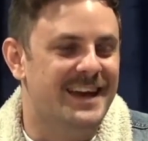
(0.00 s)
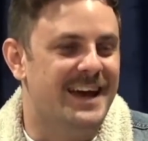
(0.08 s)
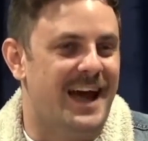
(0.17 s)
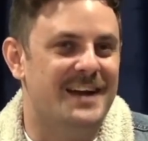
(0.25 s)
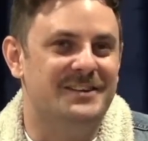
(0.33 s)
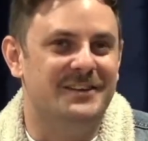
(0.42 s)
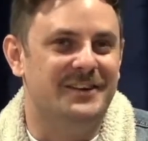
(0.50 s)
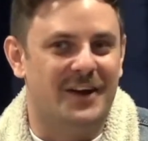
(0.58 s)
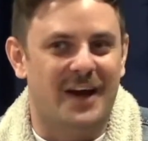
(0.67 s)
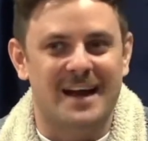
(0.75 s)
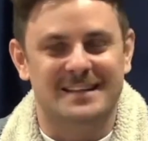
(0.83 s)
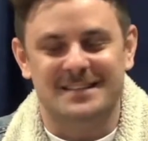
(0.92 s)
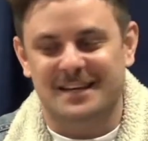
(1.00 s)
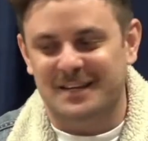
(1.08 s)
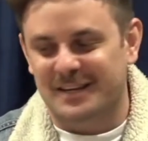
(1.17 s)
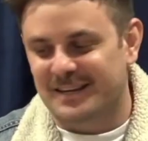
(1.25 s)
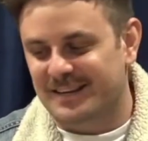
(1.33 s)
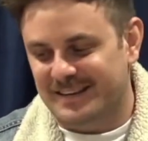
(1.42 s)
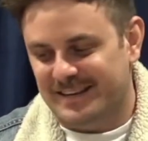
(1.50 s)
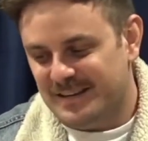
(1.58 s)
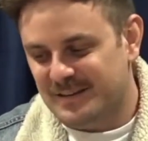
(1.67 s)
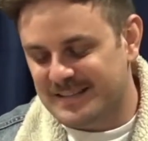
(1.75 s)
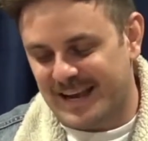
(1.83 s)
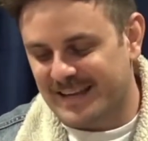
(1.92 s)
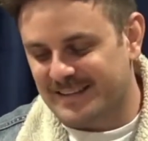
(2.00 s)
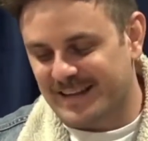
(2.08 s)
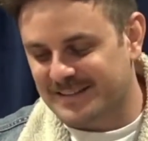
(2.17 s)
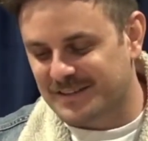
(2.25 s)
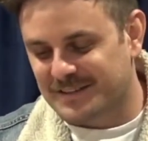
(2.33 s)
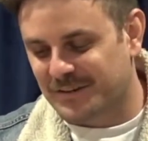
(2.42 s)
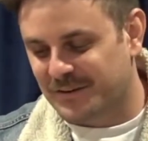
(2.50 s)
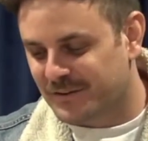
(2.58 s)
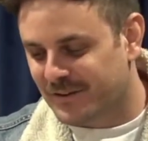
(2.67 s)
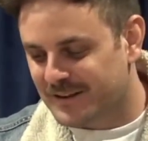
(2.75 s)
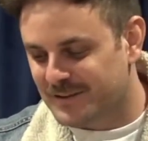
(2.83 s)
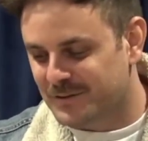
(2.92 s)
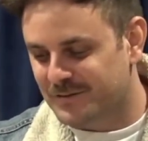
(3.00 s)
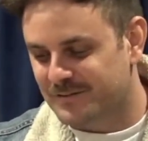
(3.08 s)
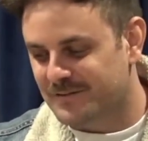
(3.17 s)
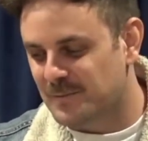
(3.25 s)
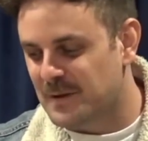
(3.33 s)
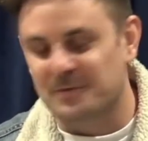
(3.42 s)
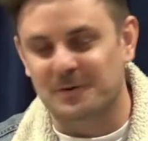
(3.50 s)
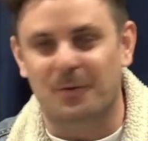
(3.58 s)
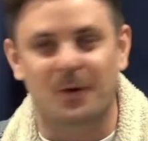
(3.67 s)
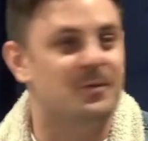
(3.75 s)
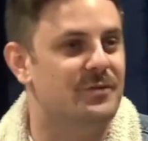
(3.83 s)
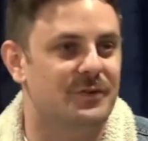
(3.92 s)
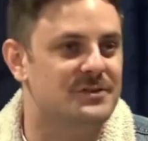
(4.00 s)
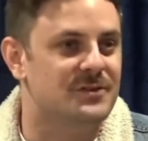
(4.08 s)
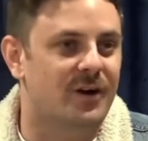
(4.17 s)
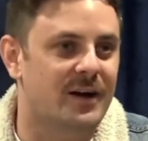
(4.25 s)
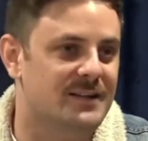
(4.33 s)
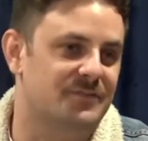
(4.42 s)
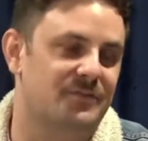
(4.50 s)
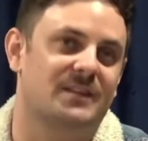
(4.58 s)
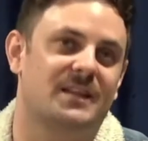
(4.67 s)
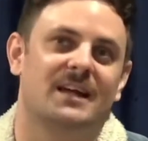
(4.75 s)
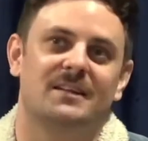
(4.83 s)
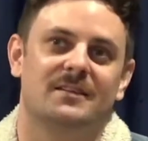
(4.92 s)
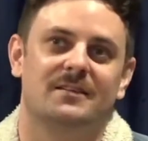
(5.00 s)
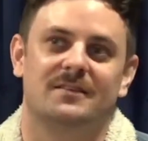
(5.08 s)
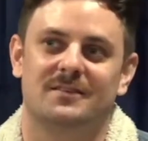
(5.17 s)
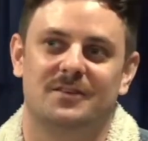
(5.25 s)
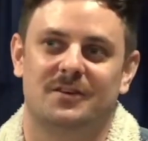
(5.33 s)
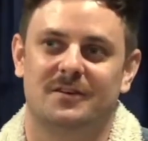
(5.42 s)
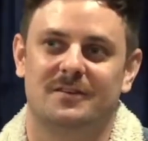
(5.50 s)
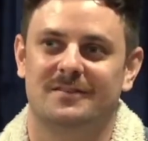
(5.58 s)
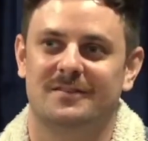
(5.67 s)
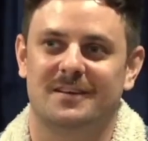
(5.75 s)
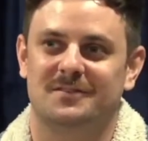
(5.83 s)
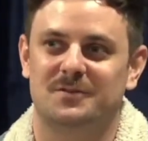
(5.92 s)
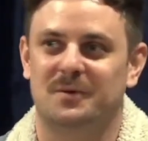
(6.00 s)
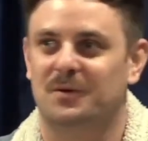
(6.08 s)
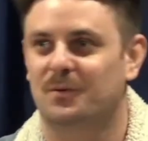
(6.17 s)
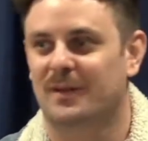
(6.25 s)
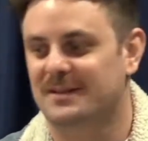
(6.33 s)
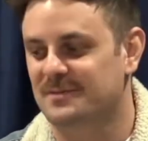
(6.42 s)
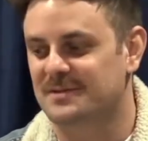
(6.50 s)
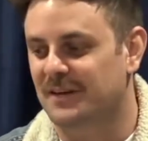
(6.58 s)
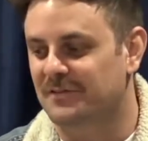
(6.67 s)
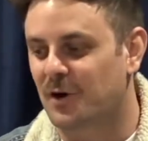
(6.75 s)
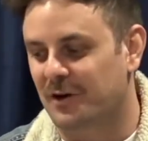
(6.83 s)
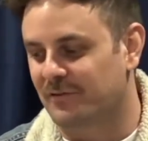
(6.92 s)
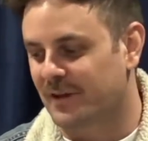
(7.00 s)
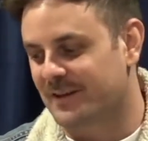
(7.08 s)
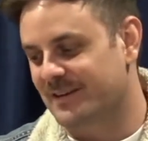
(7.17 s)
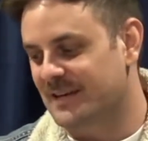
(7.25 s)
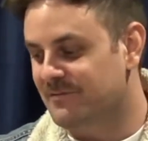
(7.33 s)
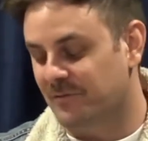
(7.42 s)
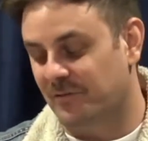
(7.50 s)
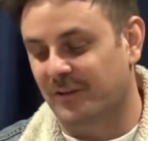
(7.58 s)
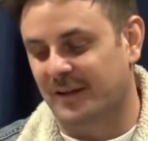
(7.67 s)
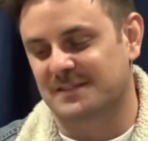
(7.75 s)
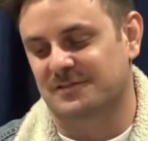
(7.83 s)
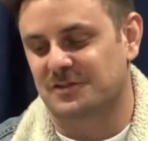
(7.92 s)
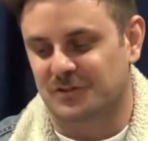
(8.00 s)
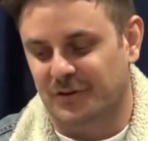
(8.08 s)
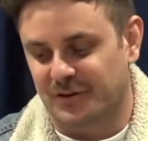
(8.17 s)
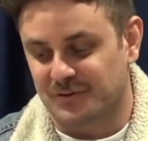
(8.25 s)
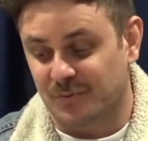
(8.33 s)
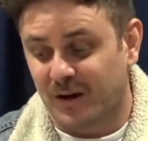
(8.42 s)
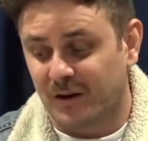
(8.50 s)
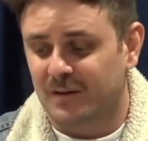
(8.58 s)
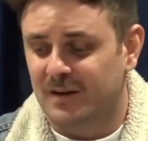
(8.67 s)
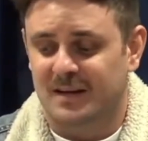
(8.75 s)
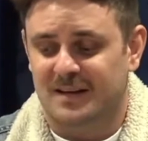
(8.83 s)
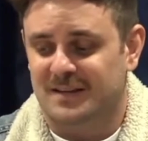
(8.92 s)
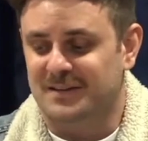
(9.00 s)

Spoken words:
Yeah, and and it's like in saying that, it's like the people you work with on site and stuff like that, and and doing all that sort of stuff kind of like even reflects in the shirt as well.